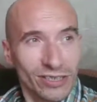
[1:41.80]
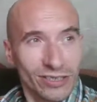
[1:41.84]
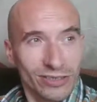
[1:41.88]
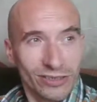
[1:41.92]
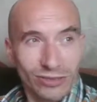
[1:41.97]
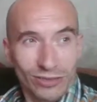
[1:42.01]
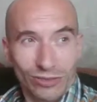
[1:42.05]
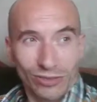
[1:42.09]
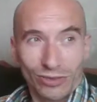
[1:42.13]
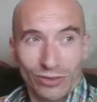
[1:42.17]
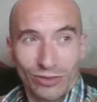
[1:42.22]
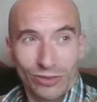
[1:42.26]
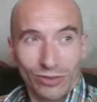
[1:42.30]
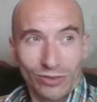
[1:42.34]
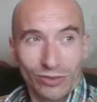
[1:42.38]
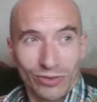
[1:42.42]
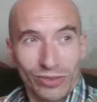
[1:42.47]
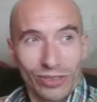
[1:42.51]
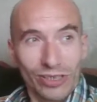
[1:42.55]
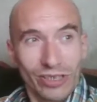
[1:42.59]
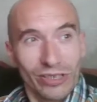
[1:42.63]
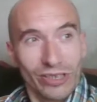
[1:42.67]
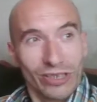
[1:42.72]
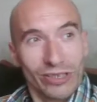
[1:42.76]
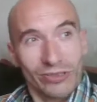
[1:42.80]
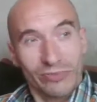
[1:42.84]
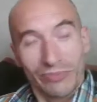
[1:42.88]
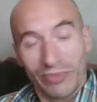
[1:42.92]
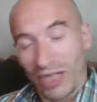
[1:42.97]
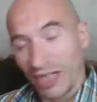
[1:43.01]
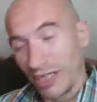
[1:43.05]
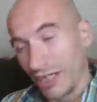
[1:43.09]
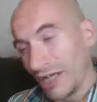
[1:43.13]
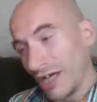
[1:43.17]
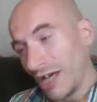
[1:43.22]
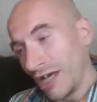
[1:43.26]
So,
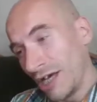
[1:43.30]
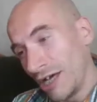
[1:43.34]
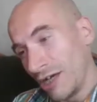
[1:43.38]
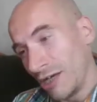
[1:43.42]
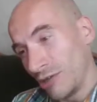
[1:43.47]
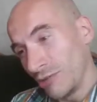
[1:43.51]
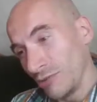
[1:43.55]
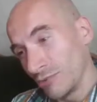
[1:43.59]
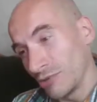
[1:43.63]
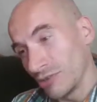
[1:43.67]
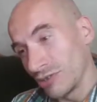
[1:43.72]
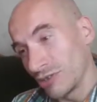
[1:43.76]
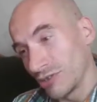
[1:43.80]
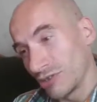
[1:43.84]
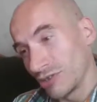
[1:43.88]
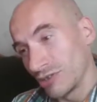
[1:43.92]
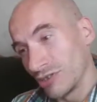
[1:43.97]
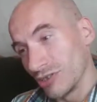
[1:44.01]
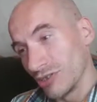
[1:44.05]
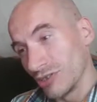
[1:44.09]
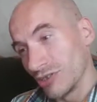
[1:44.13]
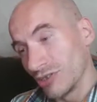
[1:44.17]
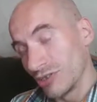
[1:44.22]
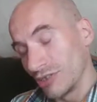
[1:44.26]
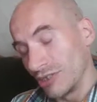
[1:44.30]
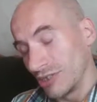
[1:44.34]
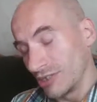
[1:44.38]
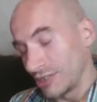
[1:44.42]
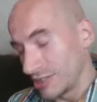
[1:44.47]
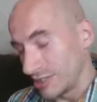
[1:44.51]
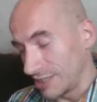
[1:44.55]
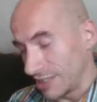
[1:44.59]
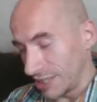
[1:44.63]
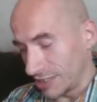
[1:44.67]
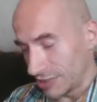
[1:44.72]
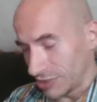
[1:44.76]
my aunt, uh,
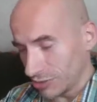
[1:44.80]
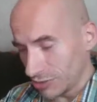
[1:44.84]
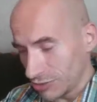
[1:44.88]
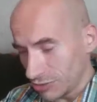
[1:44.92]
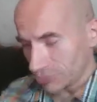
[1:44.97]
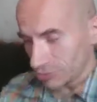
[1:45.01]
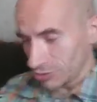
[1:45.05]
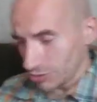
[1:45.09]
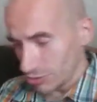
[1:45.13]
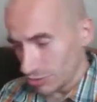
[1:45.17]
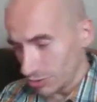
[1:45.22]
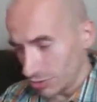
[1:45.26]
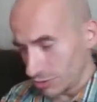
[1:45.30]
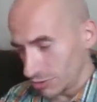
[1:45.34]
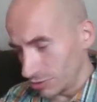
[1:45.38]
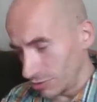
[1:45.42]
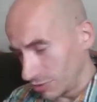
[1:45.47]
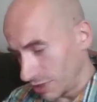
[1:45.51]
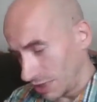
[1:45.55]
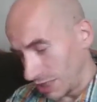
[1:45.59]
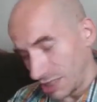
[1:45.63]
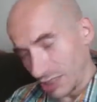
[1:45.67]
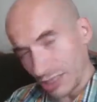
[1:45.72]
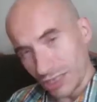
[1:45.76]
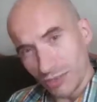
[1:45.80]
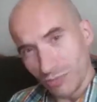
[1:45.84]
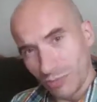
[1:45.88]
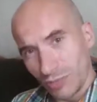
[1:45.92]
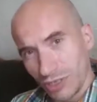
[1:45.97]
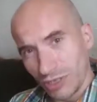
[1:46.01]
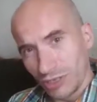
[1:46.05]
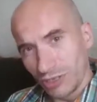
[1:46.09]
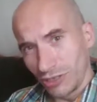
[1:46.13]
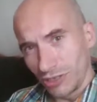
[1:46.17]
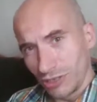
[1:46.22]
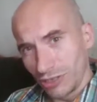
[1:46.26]
is that true? You ask
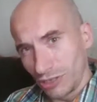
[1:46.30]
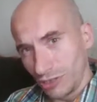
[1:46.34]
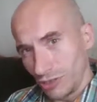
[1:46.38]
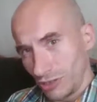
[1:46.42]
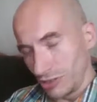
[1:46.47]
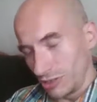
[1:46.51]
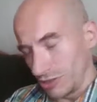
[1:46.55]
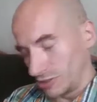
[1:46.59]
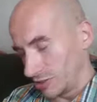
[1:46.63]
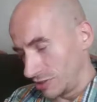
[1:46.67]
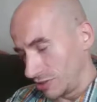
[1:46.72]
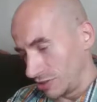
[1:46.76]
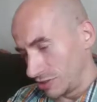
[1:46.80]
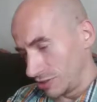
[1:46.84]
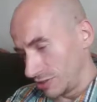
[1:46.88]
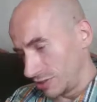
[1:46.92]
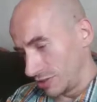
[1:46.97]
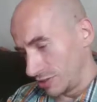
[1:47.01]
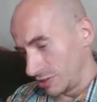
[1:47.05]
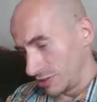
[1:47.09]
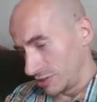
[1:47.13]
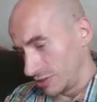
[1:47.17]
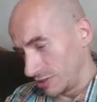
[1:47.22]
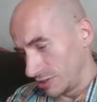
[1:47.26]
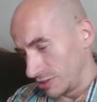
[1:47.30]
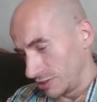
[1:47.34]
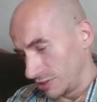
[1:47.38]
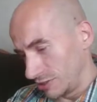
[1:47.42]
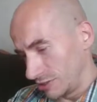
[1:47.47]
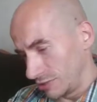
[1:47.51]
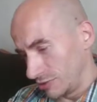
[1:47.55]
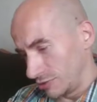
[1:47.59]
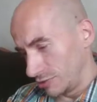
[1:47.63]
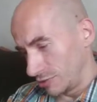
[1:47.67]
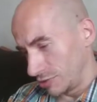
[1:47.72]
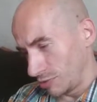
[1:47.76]
me,
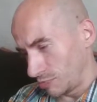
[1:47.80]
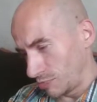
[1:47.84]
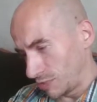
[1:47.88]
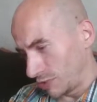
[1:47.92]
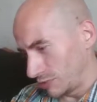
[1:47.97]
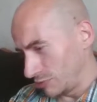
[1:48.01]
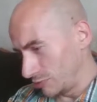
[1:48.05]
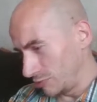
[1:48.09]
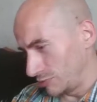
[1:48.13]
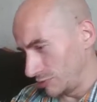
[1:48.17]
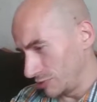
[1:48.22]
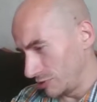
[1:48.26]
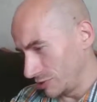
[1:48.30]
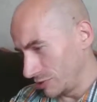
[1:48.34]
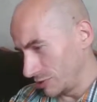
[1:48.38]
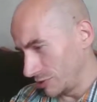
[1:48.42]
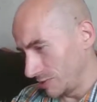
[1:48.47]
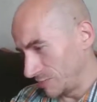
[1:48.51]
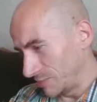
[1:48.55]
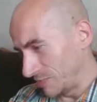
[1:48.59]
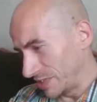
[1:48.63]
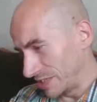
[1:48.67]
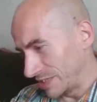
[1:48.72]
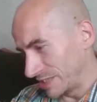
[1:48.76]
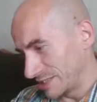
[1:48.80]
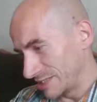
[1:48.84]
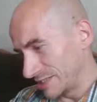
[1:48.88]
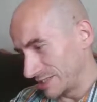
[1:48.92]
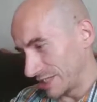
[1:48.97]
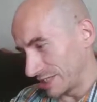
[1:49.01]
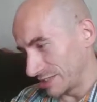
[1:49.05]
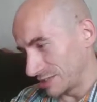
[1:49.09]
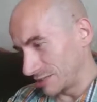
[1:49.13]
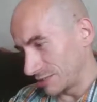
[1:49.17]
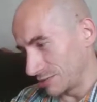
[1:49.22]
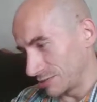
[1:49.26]
uh, European Union, is
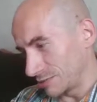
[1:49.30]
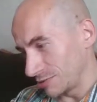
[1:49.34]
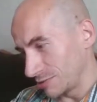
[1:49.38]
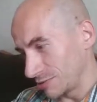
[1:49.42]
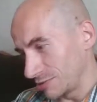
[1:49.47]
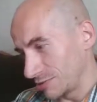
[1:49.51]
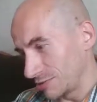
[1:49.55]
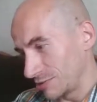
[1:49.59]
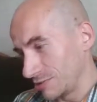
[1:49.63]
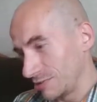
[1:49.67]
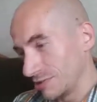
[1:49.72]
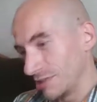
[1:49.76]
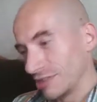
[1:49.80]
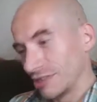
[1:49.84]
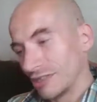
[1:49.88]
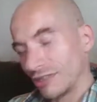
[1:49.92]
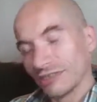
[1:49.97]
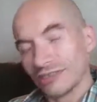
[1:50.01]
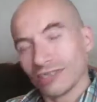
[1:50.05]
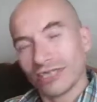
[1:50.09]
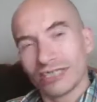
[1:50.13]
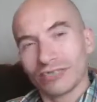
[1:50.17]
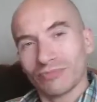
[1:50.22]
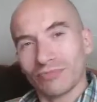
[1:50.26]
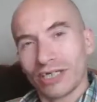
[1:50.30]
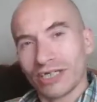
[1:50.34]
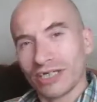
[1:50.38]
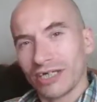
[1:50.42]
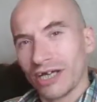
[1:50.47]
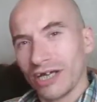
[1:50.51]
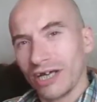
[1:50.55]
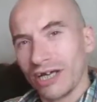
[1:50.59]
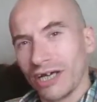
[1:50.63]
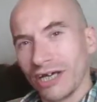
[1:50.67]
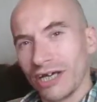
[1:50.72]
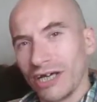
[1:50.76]
that true that my
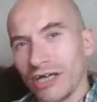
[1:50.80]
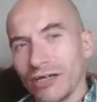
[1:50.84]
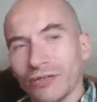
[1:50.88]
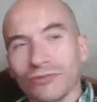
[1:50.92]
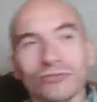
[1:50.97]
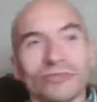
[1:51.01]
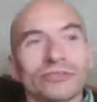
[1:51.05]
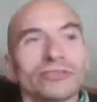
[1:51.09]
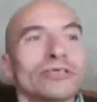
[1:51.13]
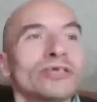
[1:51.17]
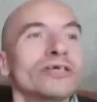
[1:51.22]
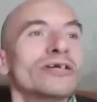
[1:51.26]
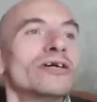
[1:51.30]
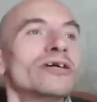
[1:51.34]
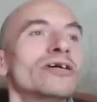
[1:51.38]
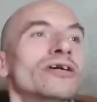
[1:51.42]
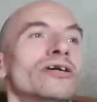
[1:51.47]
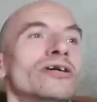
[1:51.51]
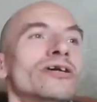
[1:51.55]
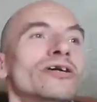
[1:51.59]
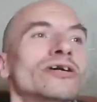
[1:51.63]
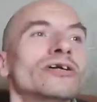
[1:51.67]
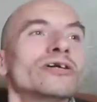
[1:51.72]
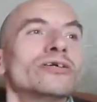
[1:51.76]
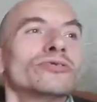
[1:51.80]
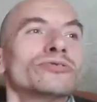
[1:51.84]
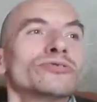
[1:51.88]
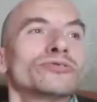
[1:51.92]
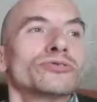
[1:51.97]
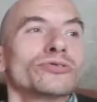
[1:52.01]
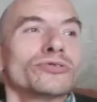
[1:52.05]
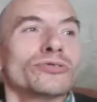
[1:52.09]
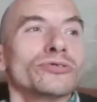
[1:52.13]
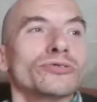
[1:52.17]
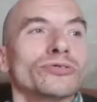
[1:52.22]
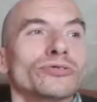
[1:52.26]
aunt
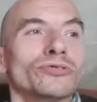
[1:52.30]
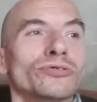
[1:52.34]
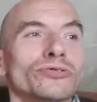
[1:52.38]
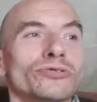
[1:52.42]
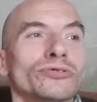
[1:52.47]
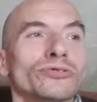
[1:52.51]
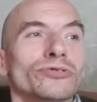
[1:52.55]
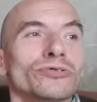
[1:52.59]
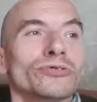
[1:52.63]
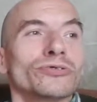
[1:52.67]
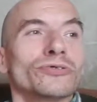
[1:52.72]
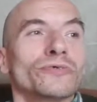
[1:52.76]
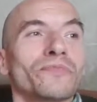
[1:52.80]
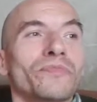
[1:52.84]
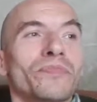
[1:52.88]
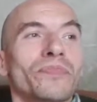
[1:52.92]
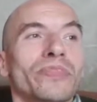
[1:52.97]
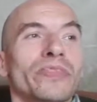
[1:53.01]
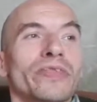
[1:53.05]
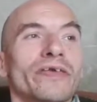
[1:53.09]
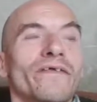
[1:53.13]
to